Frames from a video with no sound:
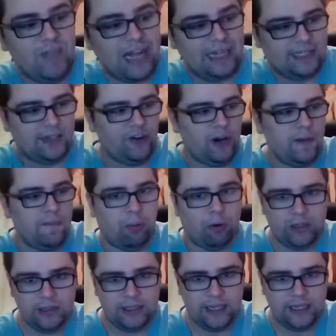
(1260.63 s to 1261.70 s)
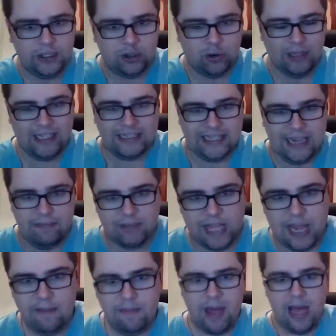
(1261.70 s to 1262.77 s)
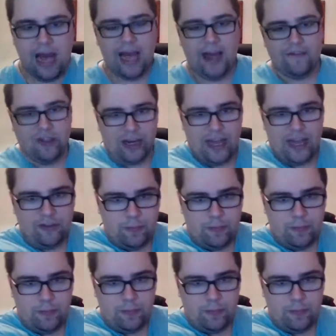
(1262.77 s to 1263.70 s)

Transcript: that's a very important thing so at the same time i have the left